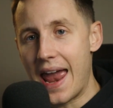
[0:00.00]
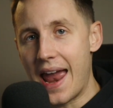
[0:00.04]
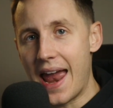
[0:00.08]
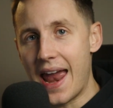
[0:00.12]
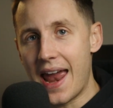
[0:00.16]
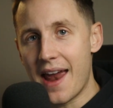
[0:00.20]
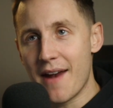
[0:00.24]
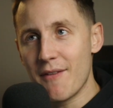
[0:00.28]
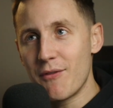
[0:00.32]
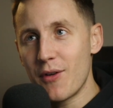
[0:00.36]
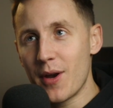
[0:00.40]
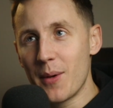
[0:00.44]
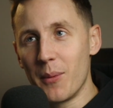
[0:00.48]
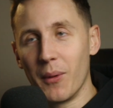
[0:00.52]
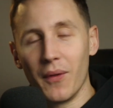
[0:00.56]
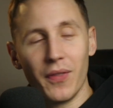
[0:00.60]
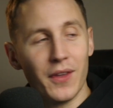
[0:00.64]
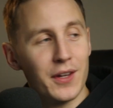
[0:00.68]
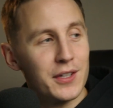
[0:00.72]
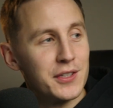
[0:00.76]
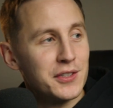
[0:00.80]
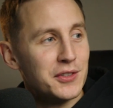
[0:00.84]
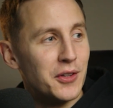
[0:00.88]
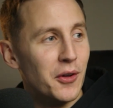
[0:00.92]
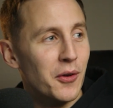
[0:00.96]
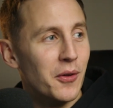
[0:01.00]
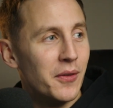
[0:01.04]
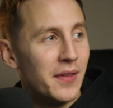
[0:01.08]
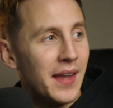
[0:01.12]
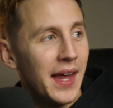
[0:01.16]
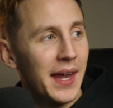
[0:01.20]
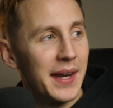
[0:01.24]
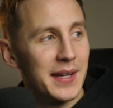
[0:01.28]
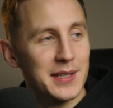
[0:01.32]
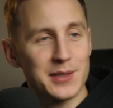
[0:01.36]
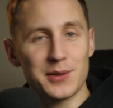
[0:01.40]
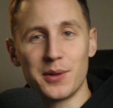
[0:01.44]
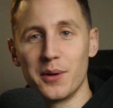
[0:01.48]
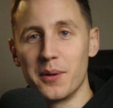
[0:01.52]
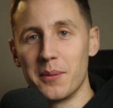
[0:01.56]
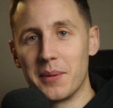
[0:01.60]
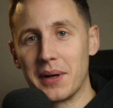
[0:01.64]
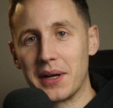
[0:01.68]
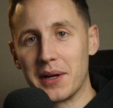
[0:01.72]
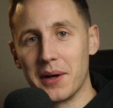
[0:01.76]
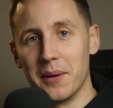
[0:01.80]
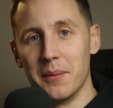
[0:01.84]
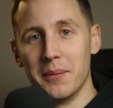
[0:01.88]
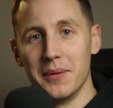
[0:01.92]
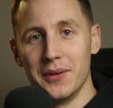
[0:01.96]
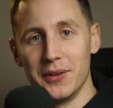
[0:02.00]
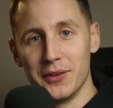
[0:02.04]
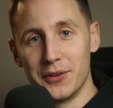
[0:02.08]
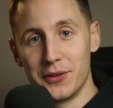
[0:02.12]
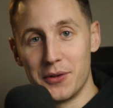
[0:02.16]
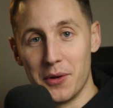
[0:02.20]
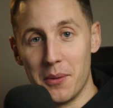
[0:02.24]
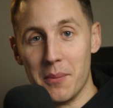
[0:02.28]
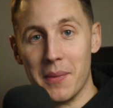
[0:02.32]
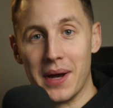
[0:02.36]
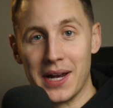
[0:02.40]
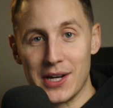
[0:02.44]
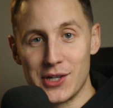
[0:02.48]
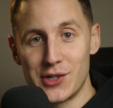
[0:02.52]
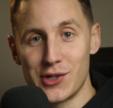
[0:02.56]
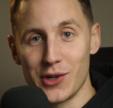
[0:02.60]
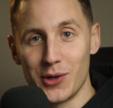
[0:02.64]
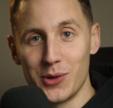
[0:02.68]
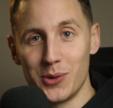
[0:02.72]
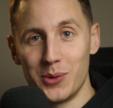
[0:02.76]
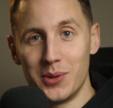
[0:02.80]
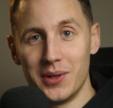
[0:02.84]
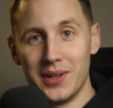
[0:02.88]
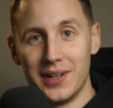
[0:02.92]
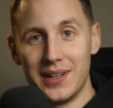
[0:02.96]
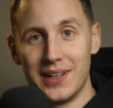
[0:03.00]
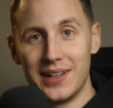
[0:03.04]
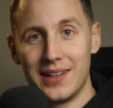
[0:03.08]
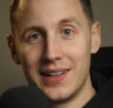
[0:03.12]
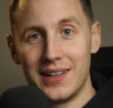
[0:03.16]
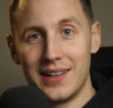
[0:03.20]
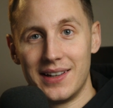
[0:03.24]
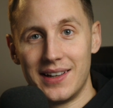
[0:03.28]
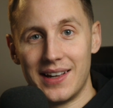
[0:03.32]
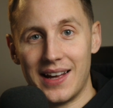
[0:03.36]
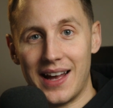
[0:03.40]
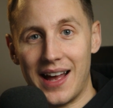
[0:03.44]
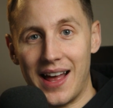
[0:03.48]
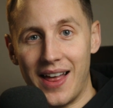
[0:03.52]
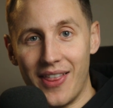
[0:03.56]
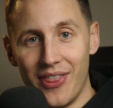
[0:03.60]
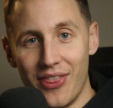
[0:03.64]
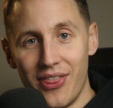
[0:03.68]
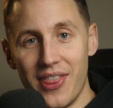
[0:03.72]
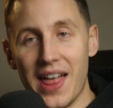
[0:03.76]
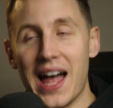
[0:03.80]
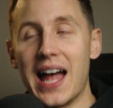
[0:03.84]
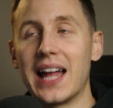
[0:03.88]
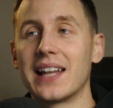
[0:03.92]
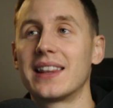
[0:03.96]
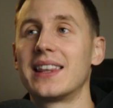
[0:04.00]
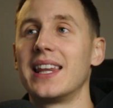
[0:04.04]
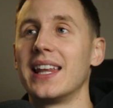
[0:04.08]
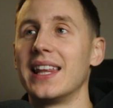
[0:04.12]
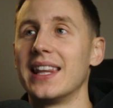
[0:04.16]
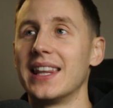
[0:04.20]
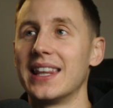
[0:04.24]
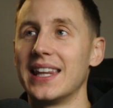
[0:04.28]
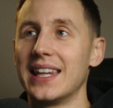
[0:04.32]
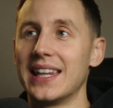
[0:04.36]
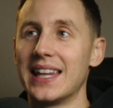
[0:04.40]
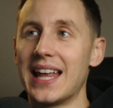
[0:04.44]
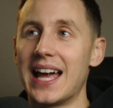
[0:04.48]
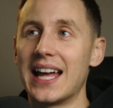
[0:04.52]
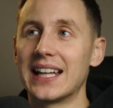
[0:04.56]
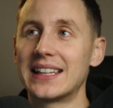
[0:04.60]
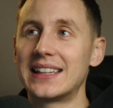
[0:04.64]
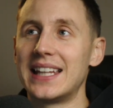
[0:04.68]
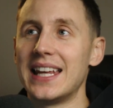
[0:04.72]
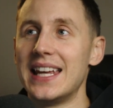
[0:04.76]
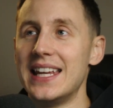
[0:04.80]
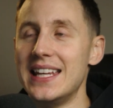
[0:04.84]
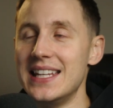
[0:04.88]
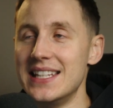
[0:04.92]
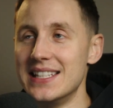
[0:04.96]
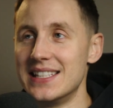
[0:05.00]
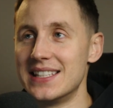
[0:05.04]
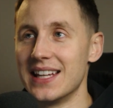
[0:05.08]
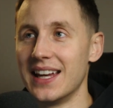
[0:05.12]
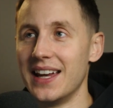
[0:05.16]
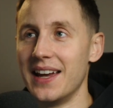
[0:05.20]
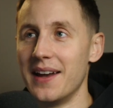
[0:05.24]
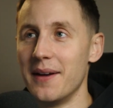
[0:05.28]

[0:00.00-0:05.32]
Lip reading: everyone that's doing that is going to be coming to my show, and that is